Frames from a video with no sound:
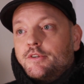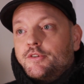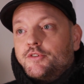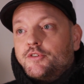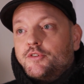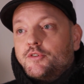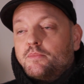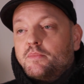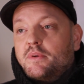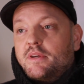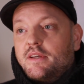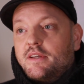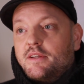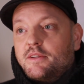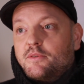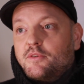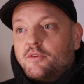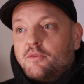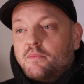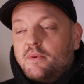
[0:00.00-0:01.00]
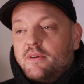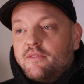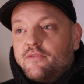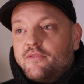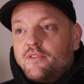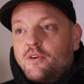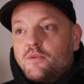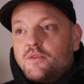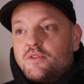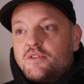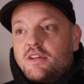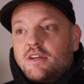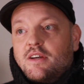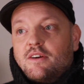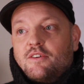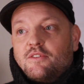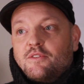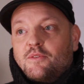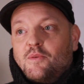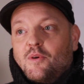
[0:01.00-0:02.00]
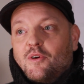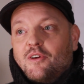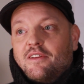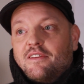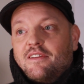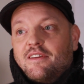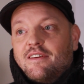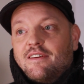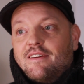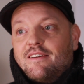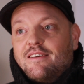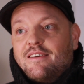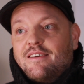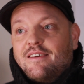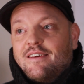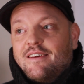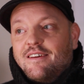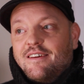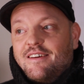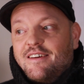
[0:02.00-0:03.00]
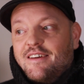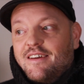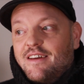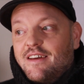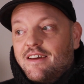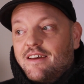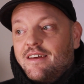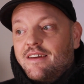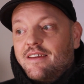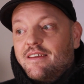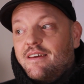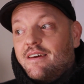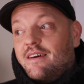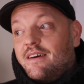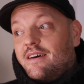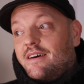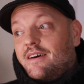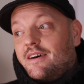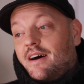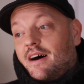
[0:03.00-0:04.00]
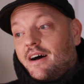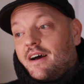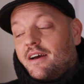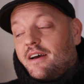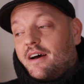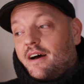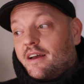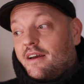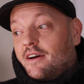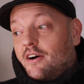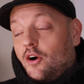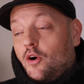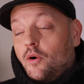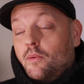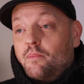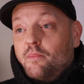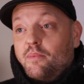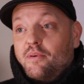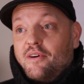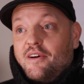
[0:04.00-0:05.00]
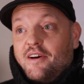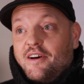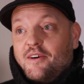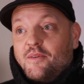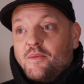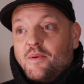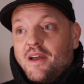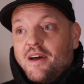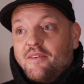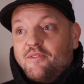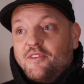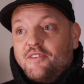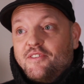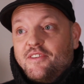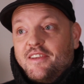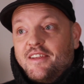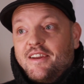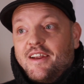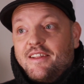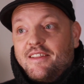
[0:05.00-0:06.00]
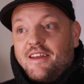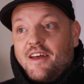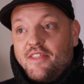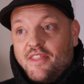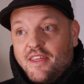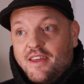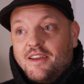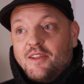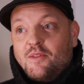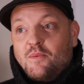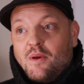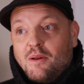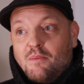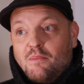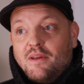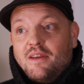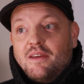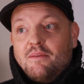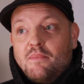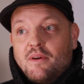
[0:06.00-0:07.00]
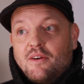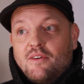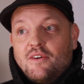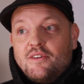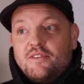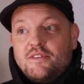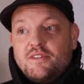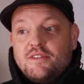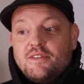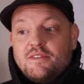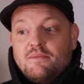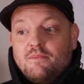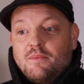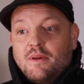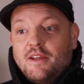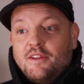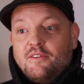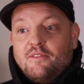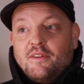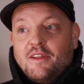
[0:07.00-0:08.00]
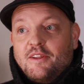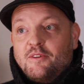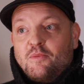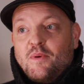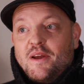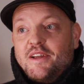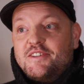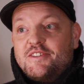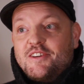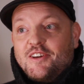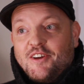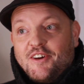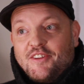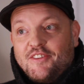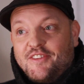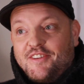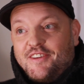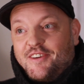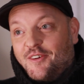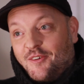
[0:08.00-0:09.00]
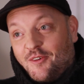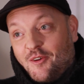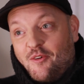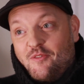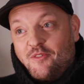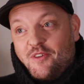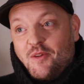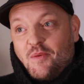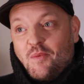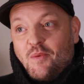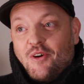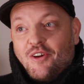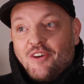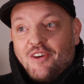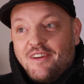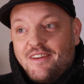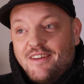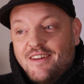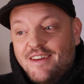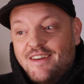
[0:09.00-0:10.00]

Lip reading: To be focusing on quality? Yeah, I hope. We have to see that. I think it will be, because it rains a lot all over the world.